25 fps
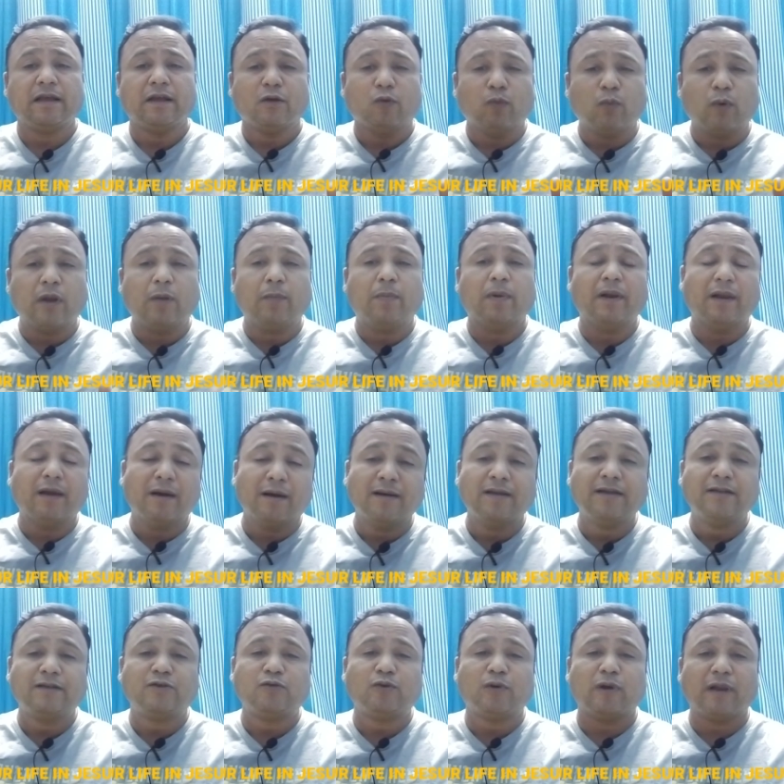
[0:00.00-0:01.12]
we'll be
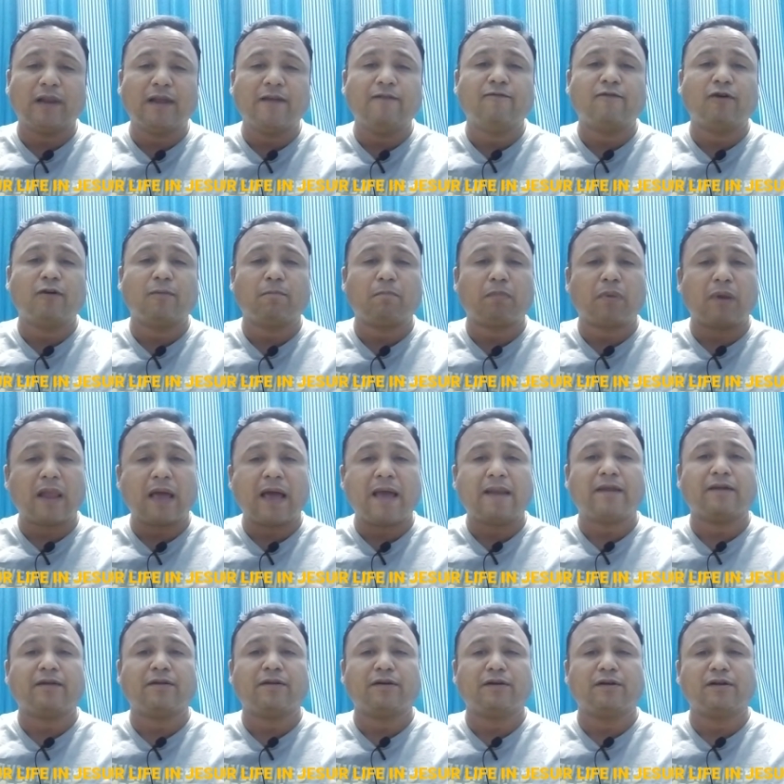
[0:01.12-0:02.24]
learning to live on
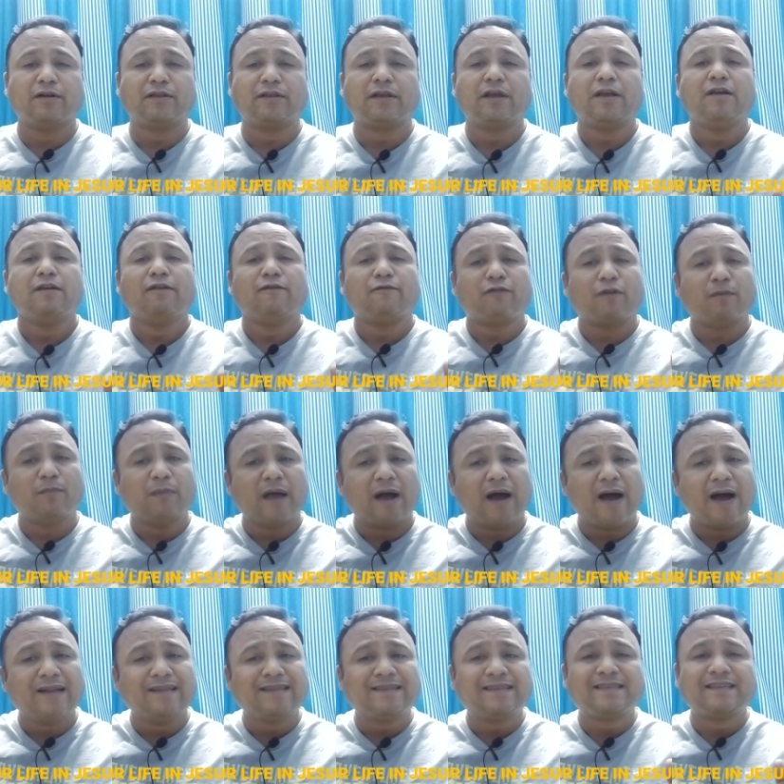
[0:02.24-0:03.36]
planet Earth from the
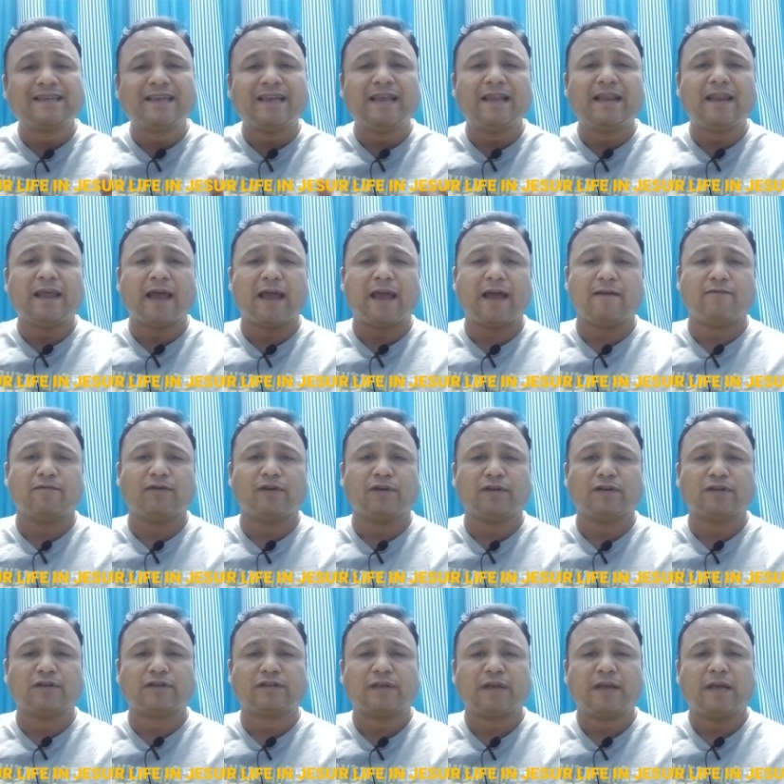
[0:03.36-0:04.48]
unseen
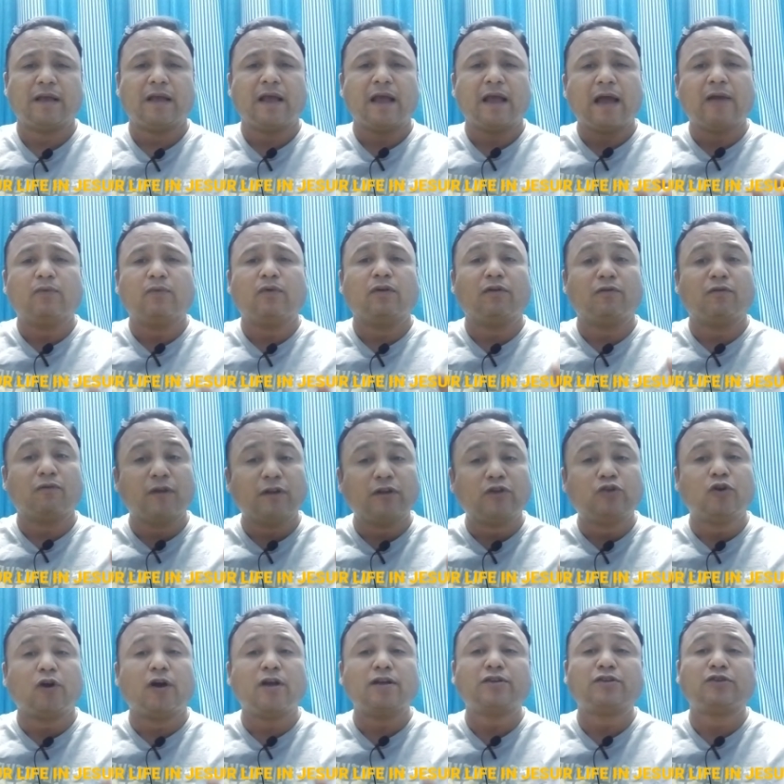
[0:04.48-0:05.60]
heavens and will
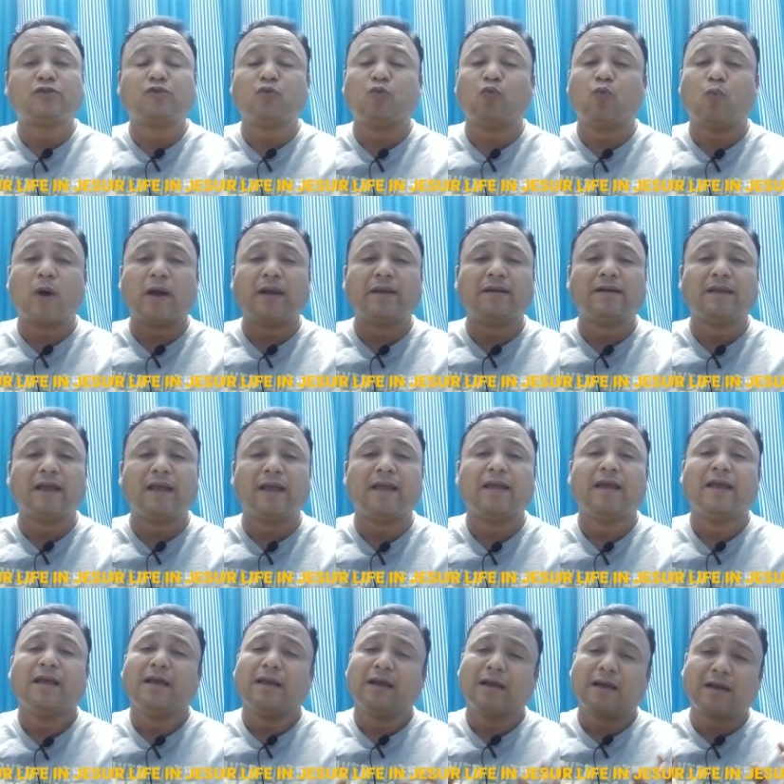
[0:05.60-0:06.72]
rejoice to one day
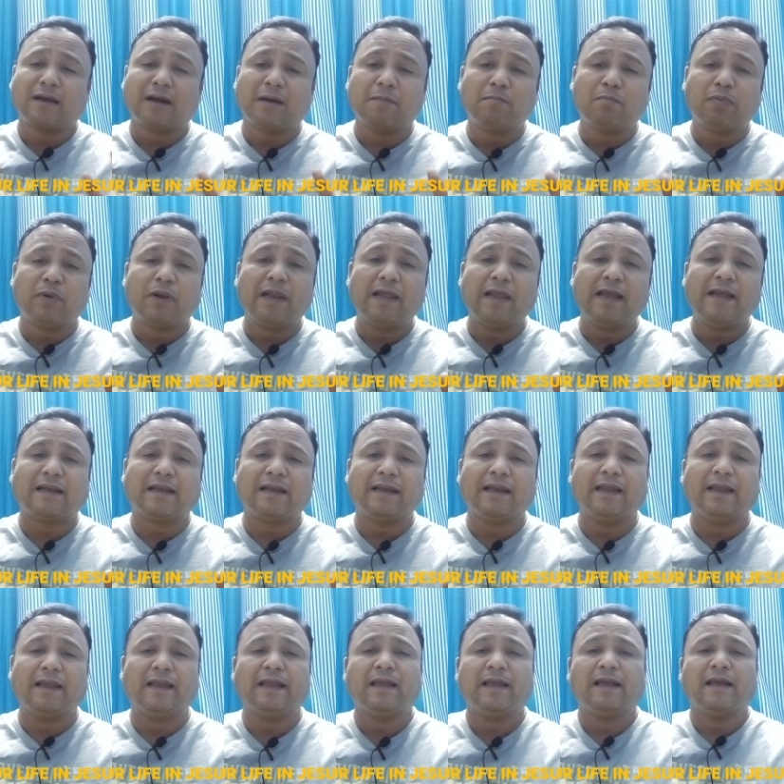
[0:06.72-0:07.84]

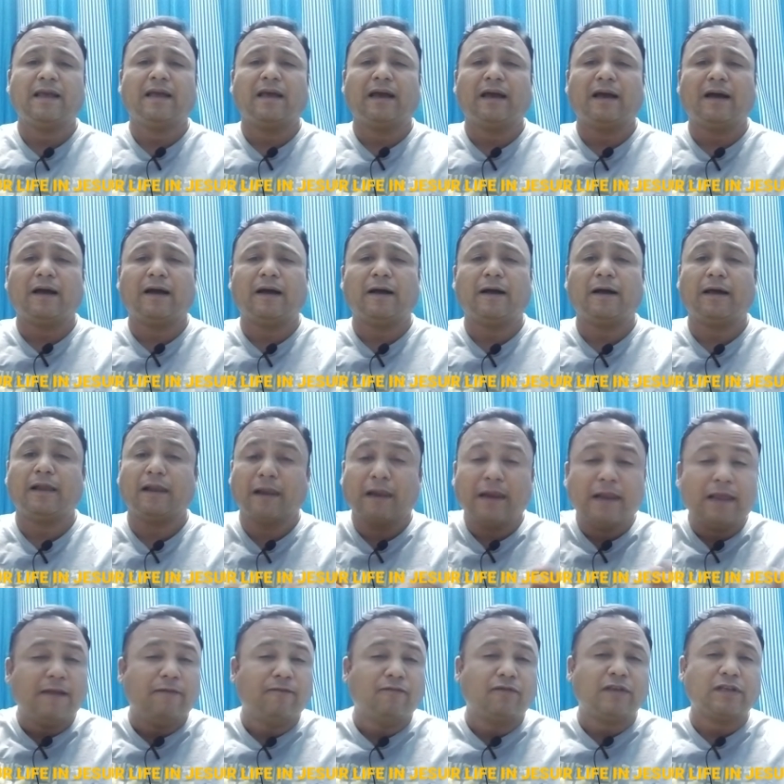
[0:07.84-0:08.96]
completely uh,
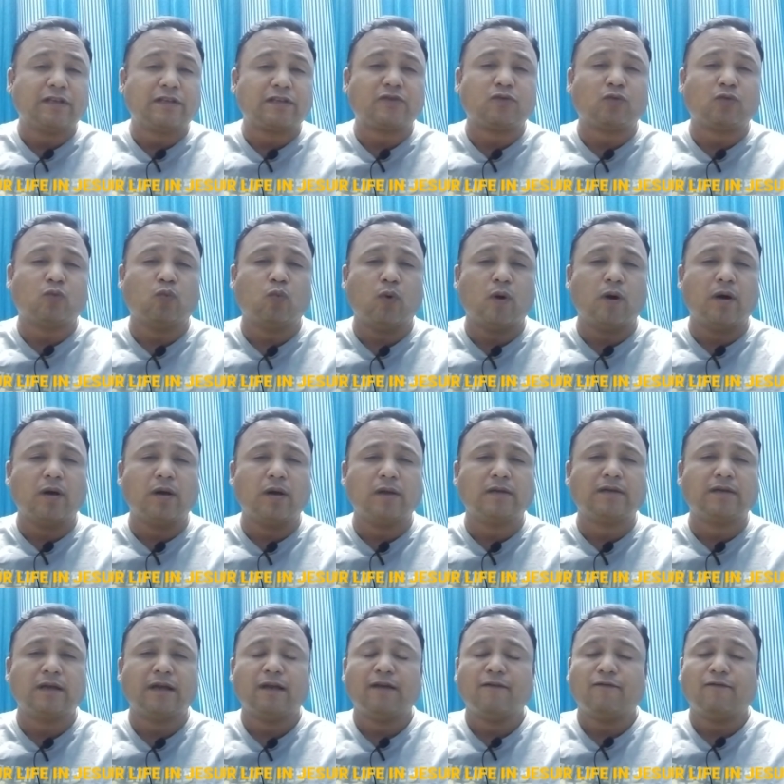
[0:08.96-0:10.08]
leave this
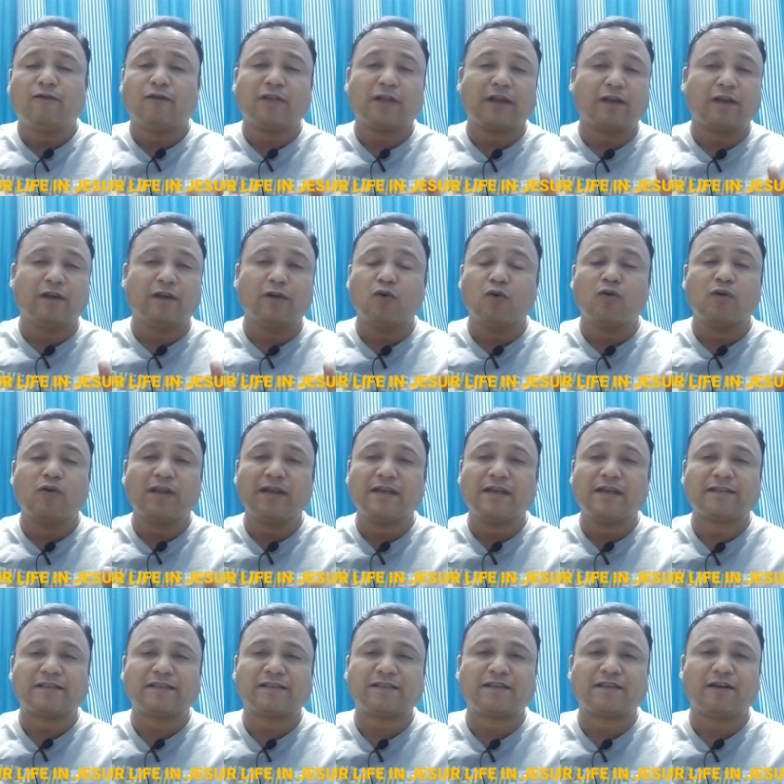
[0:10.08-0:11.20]
world for the
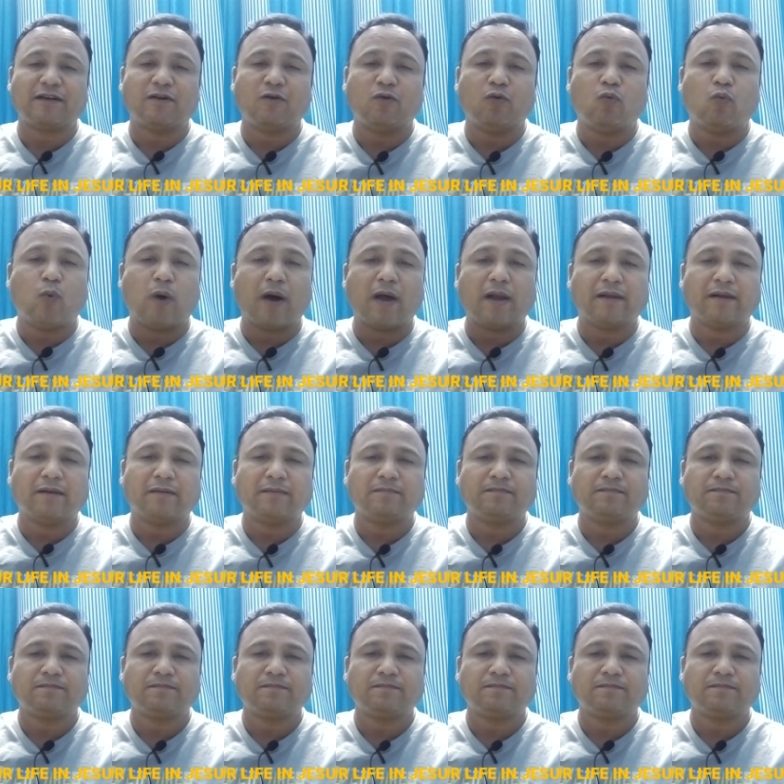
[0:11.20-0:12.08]
glorious one.